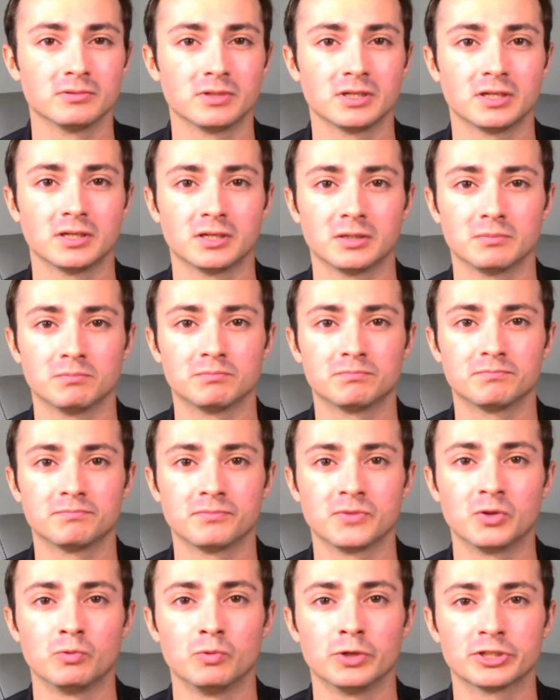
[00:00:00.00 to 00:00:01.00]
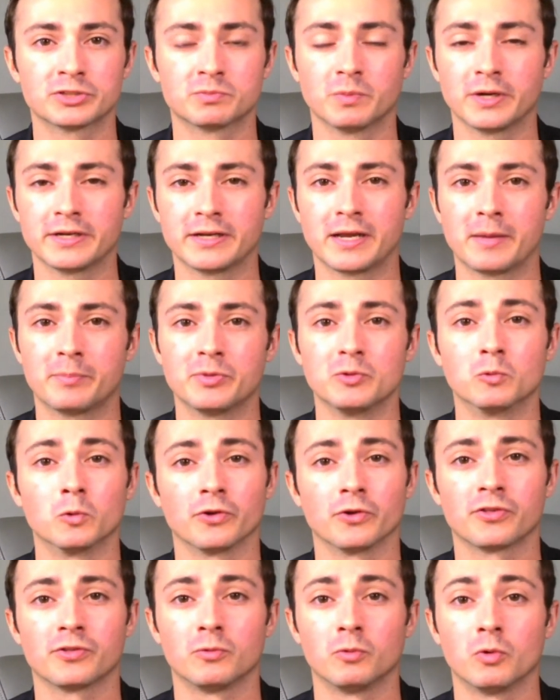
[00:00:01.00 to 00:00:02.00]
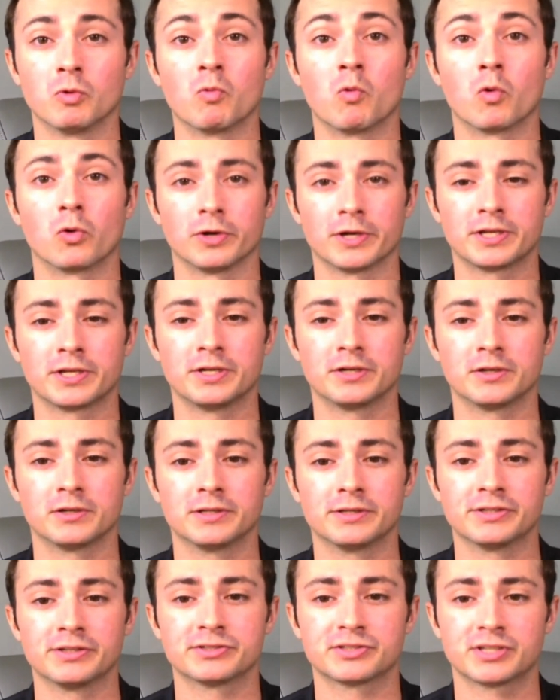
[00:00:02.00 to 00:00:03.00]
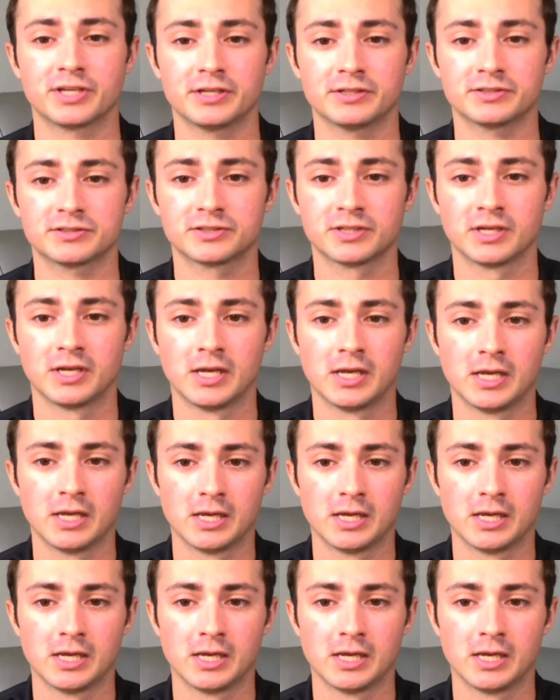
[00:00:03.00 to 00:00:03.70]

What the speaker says: The risk might not be worth the reward here in this case.